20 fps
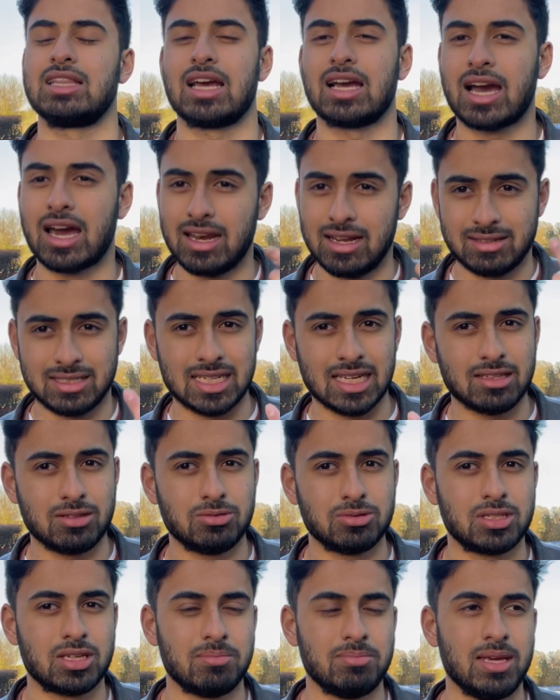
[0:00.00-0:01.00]
that kind of
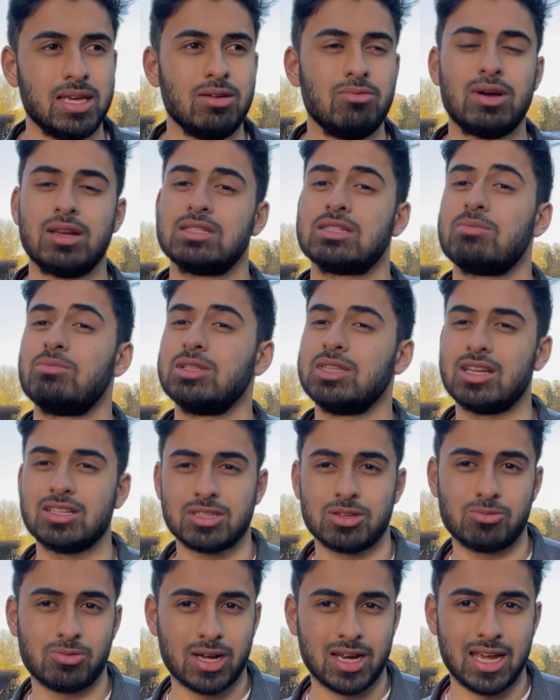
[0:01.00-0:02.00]
signaled to me when someone
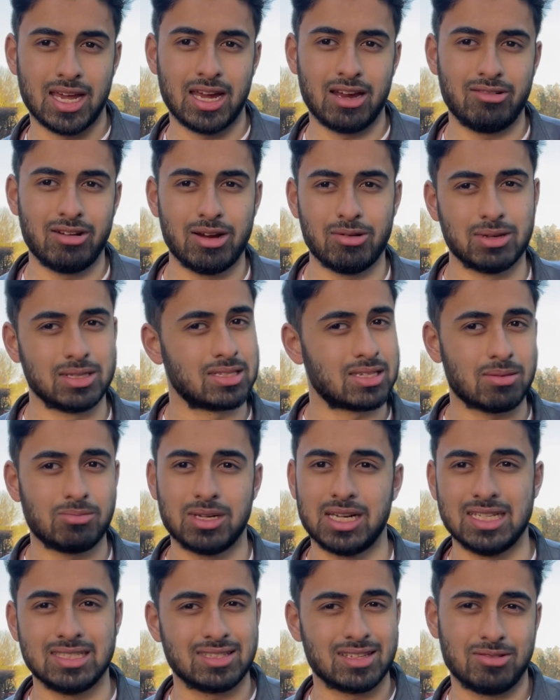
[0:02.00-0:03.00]
doesn't want to hear it, when
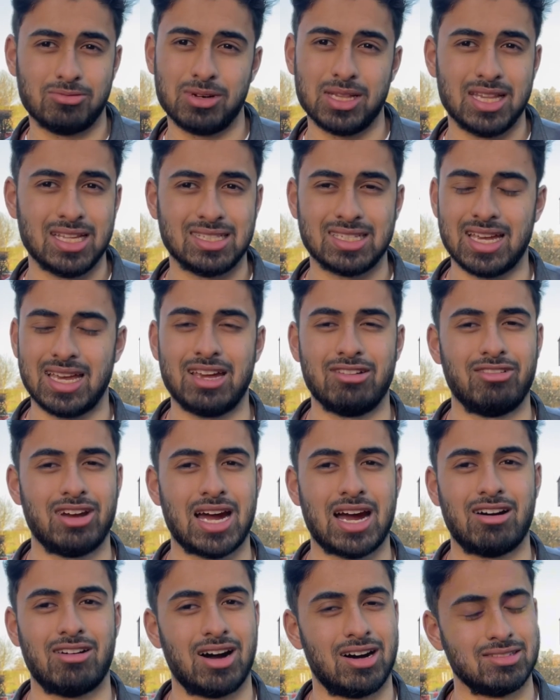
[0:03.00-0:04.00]
someone isn't willing to hear it
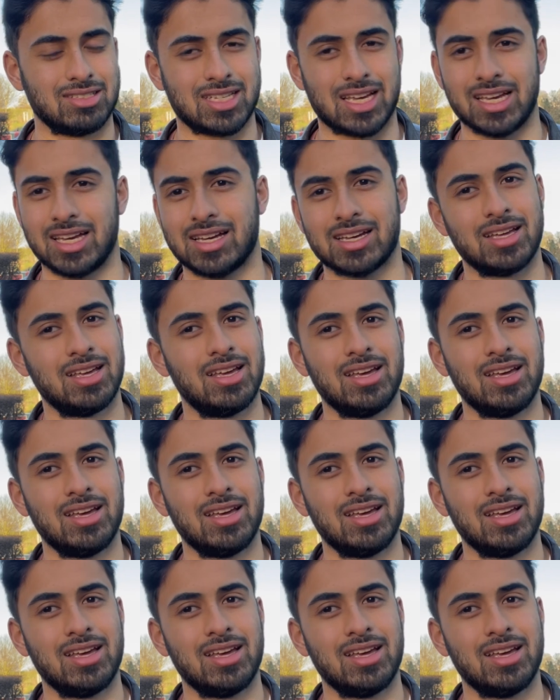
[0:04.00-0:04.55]
out, I was like,